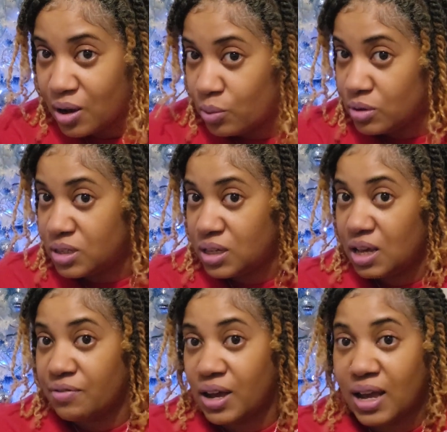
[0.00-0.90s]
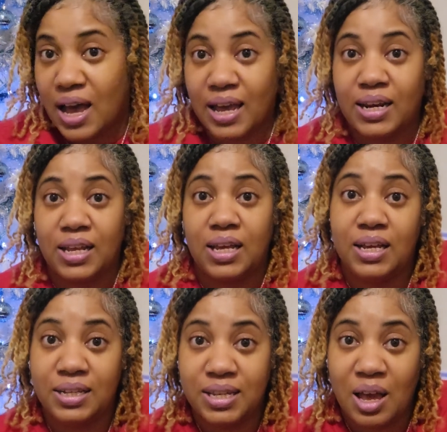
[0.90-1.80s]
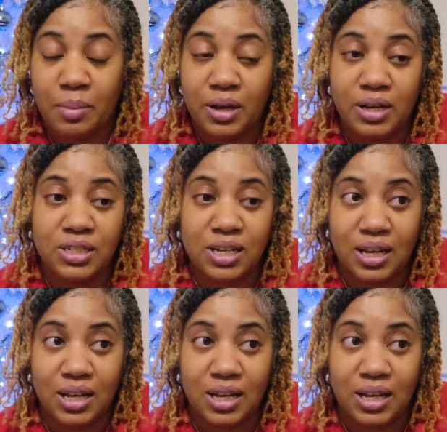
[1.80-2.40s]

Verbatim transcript: we'll see if I got any heat damage.